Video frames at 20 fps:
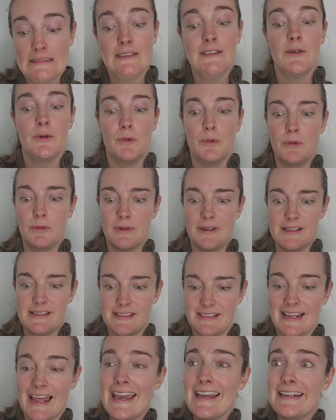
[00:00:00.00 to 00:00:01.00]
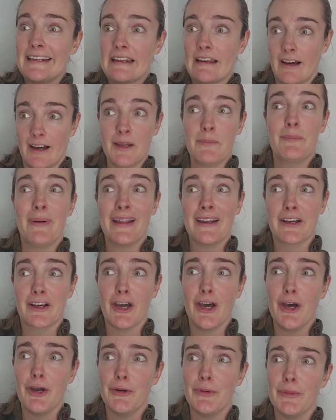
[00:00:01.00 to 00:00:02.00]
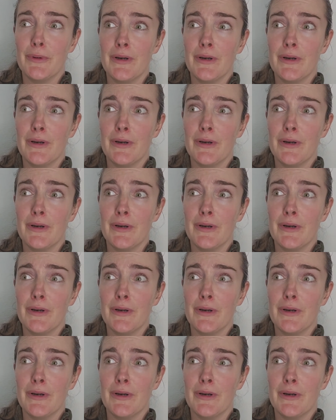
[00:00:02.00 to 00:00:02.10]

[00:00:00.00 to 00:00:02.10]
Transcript: Ooh, it's late. I'd better go.